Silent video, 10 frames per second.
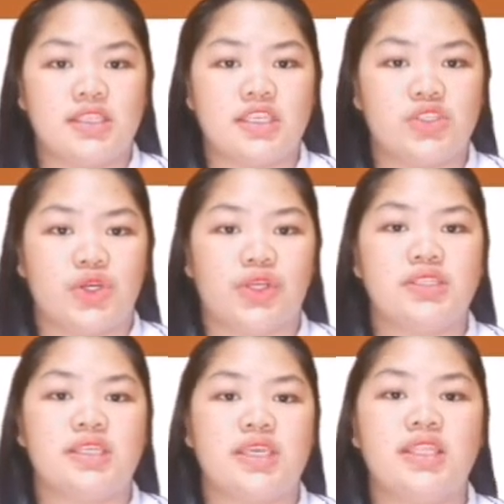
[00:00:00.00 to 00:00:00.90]

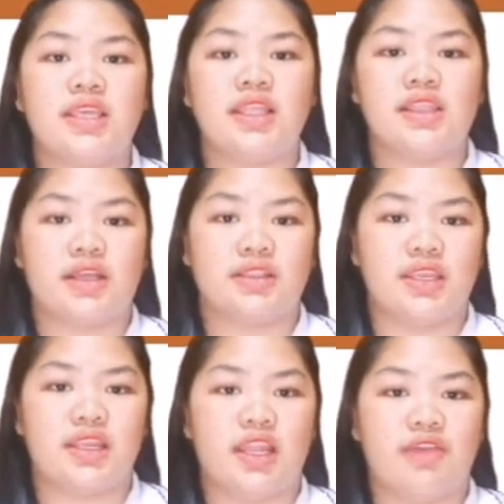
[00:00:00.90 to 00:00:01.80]
teachers in
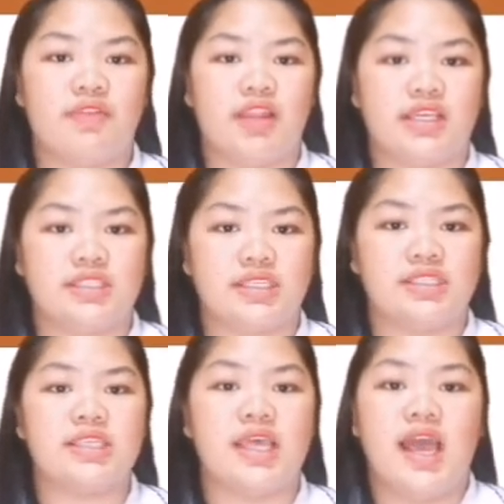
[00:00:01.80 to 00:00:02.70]
conducting live
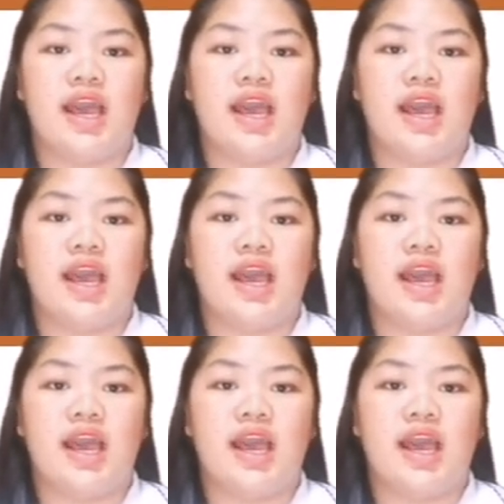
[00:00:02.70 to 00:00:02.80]
classes